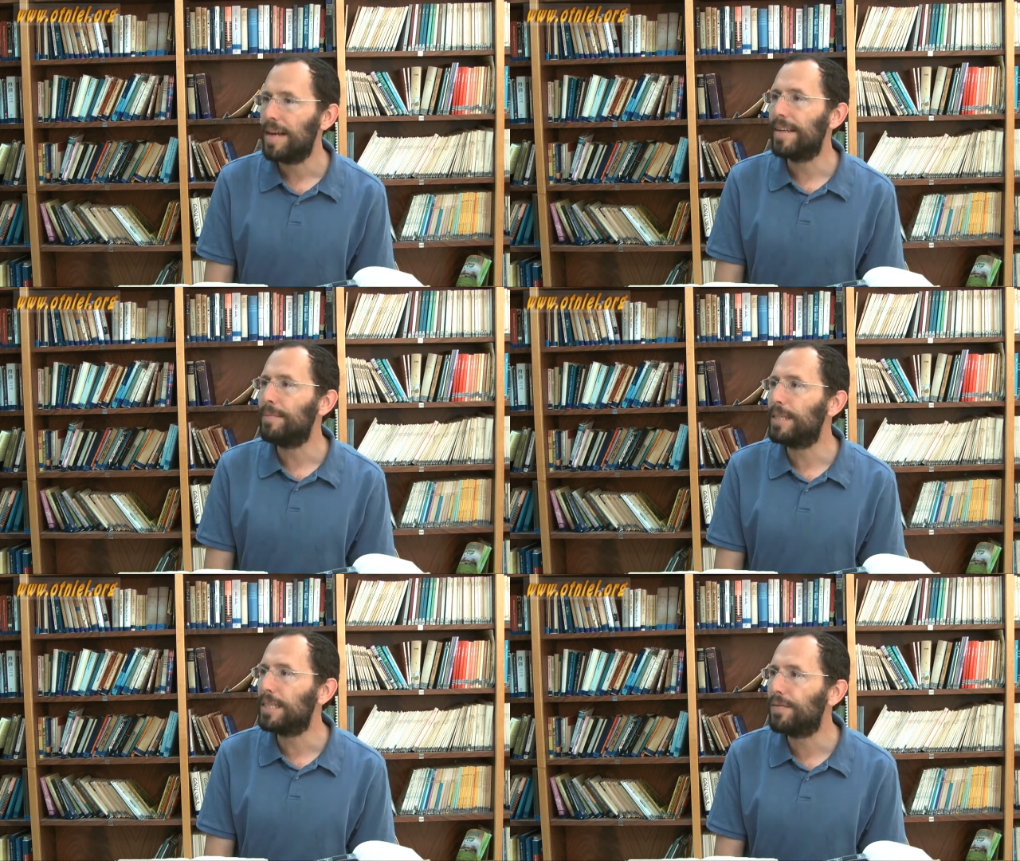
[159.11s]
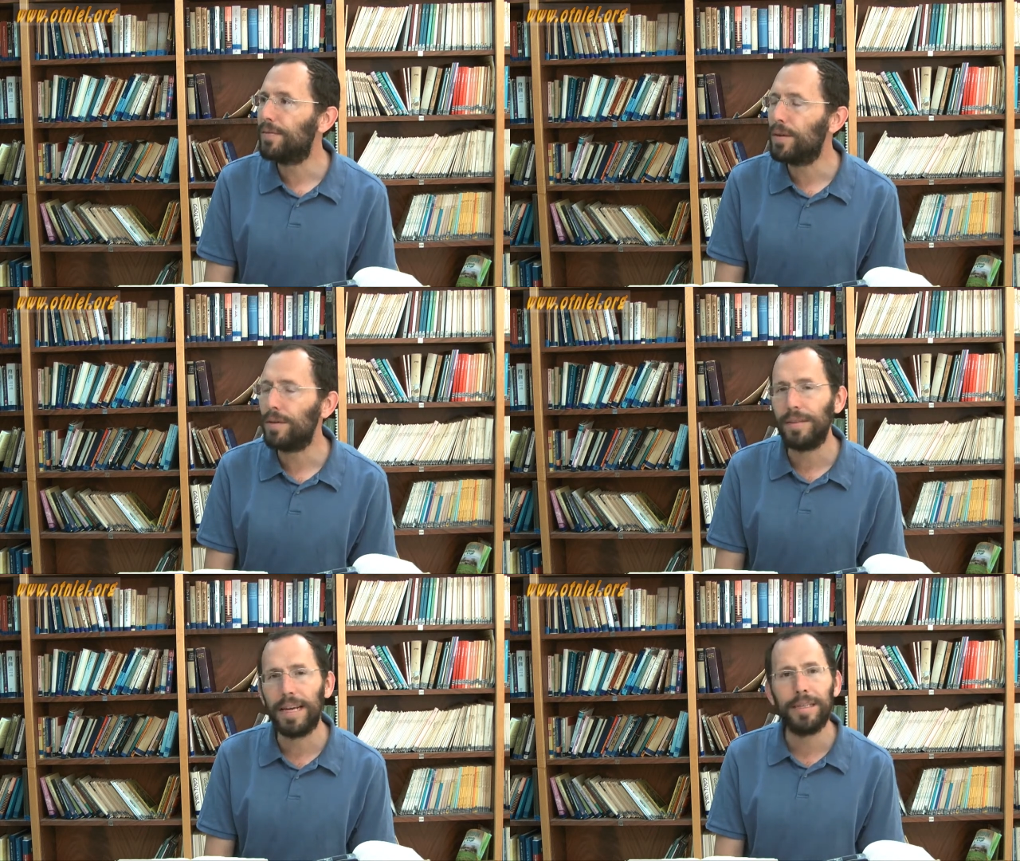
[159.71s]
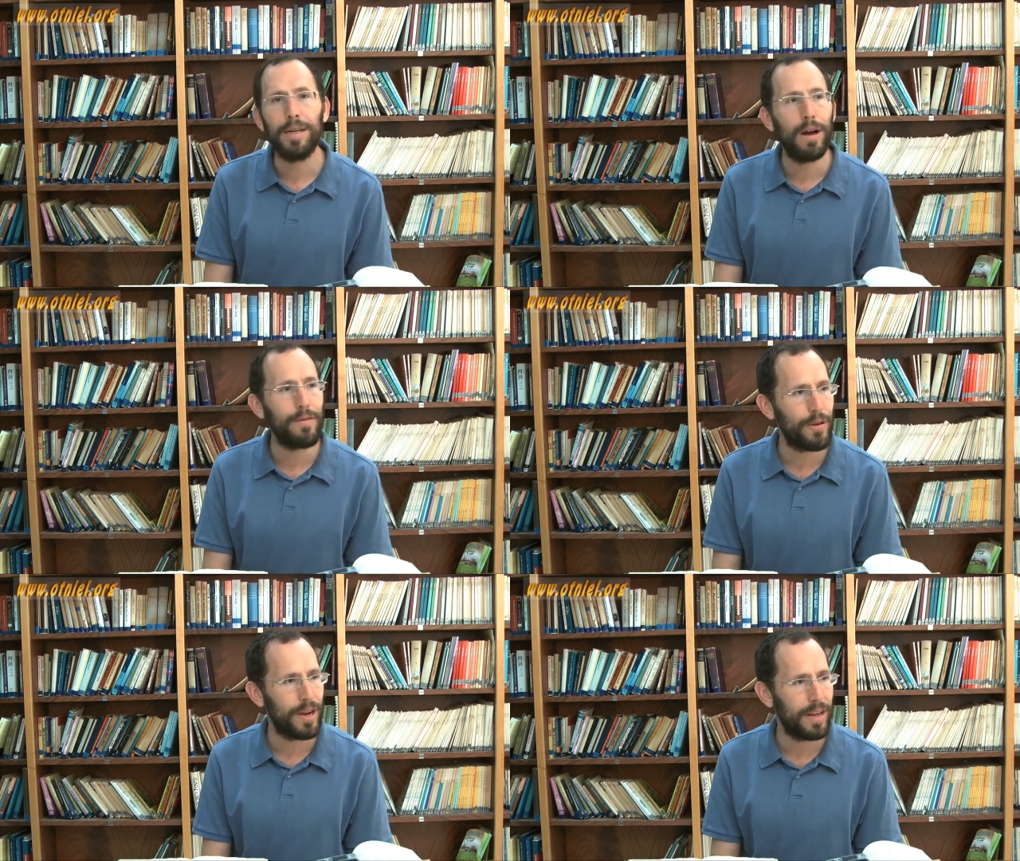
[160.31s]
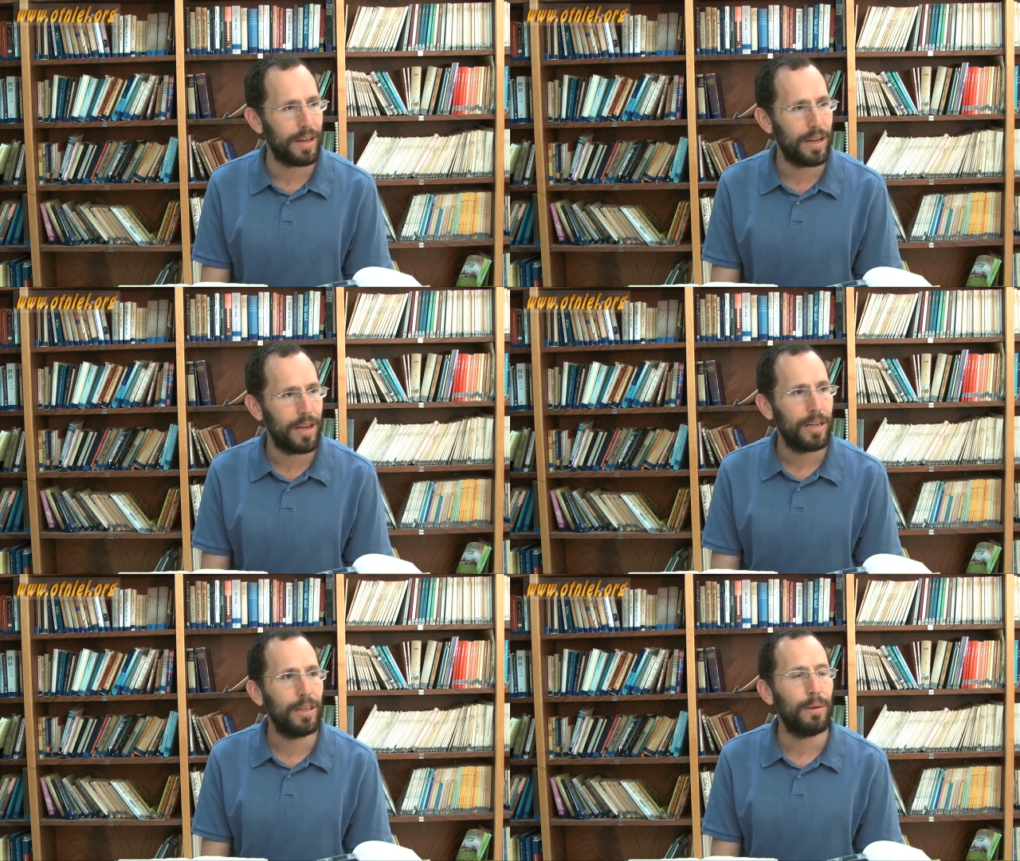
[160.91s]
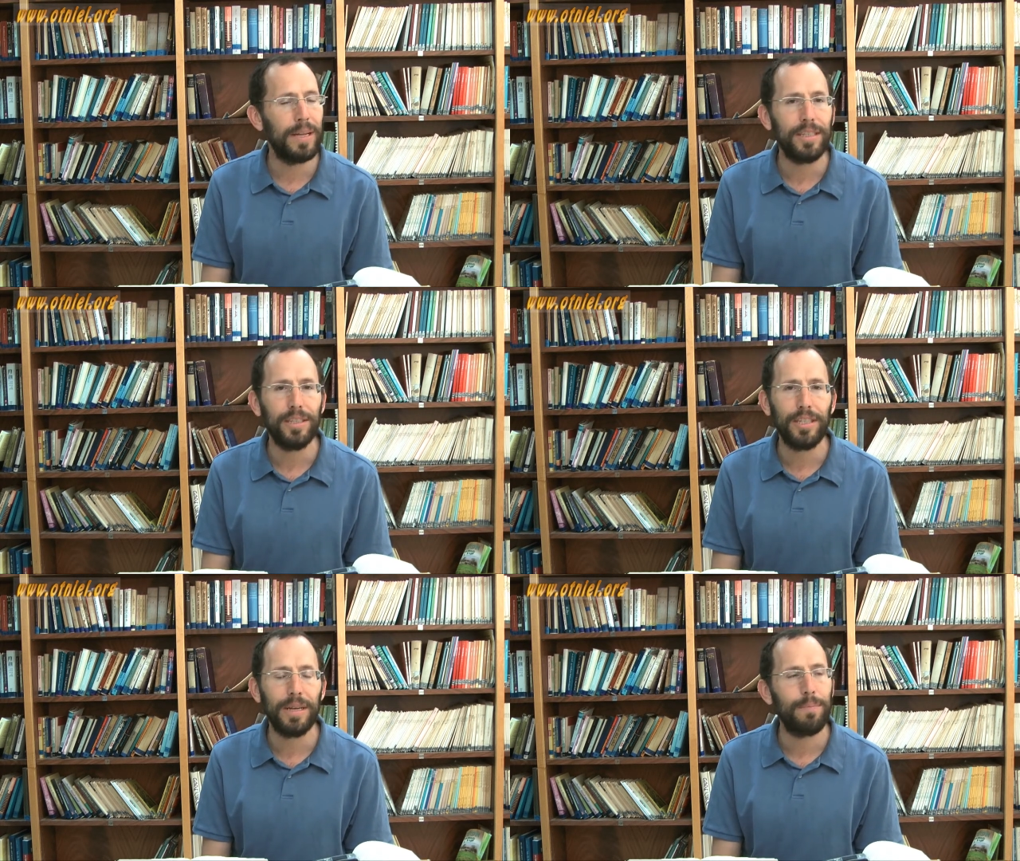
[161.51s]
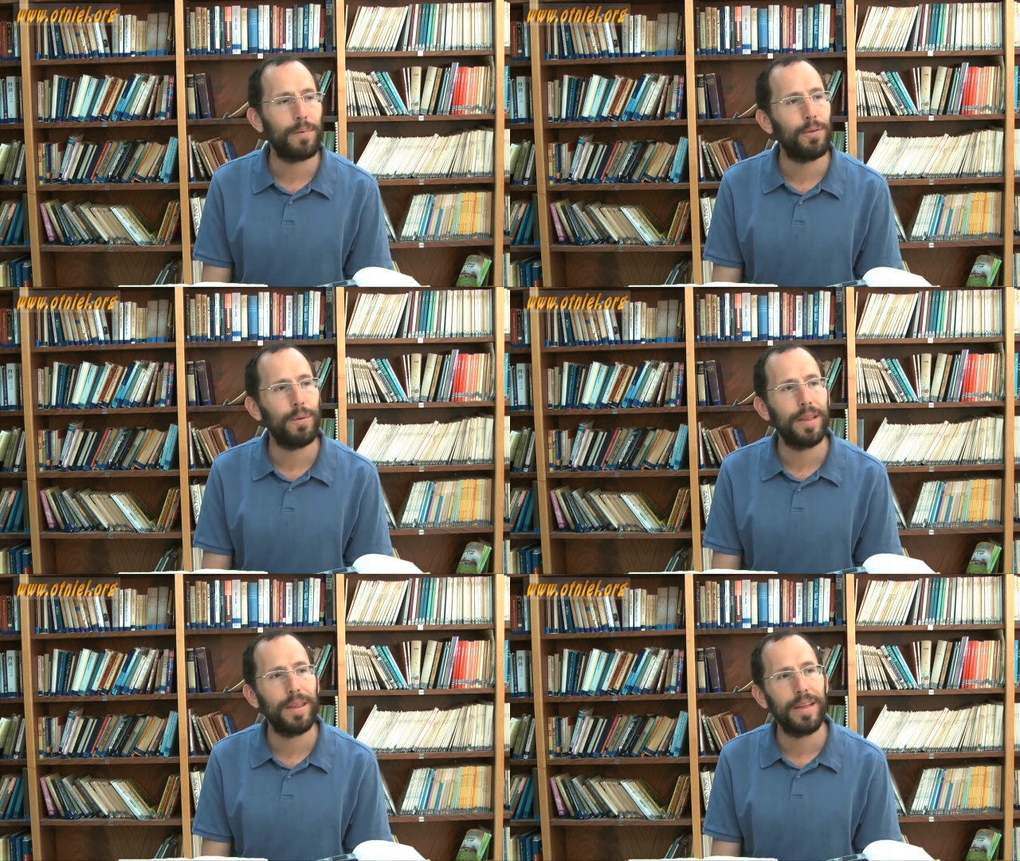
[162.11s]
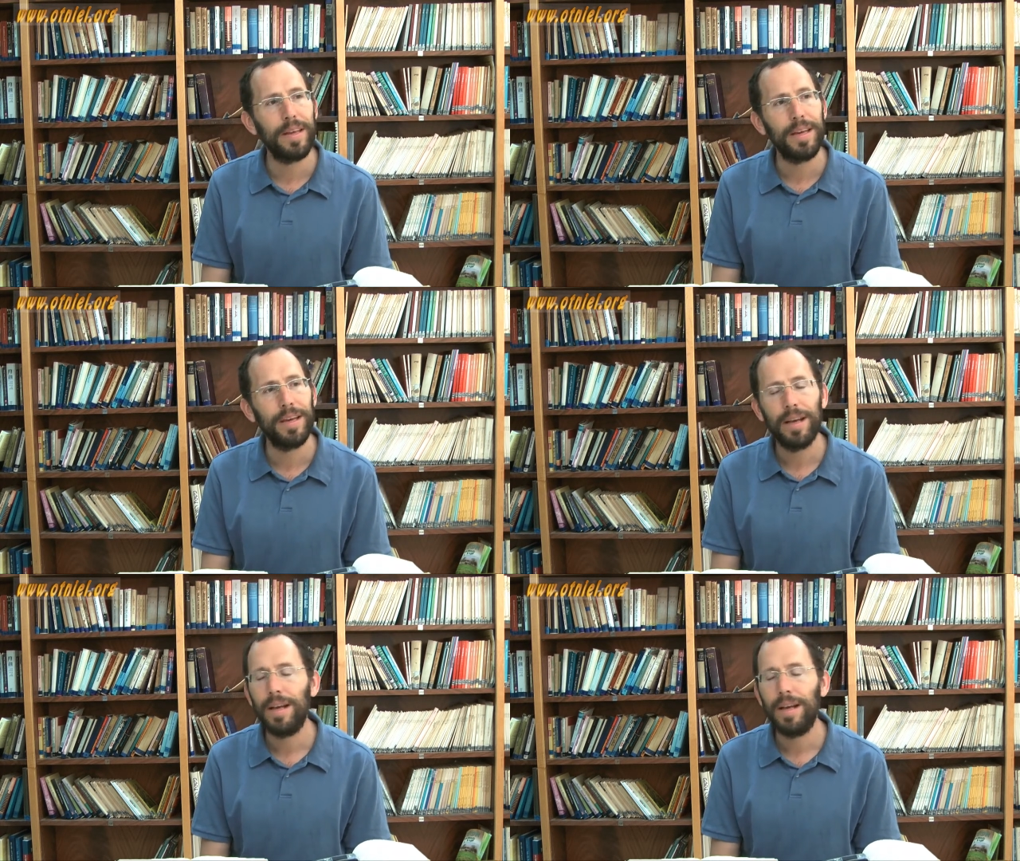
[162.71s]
as governing the relationship between the